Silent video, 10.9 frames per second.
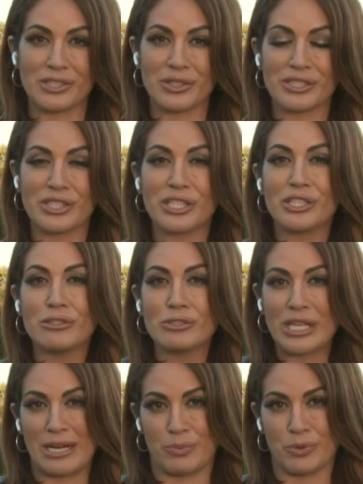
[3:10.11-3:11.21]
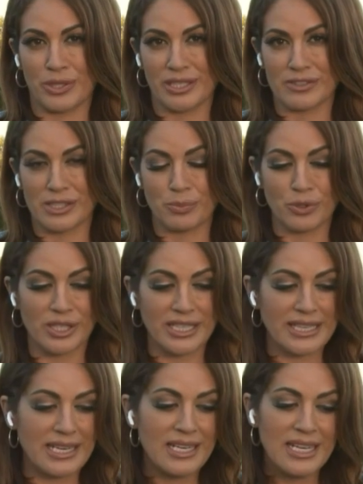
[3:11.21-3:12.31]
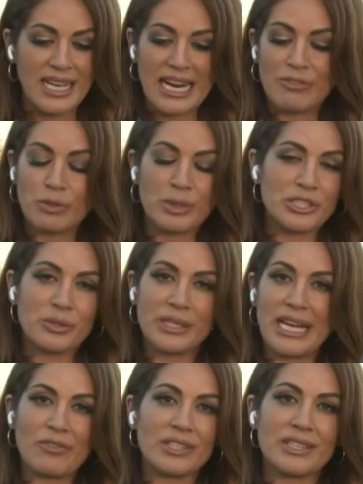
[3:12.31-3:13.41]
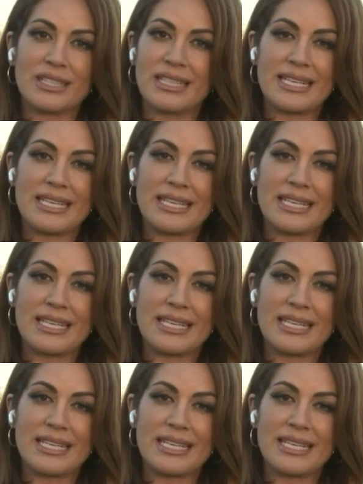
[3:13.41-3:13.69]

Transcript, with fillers: So there's a huge outpouring of support. And then everyone doing everything they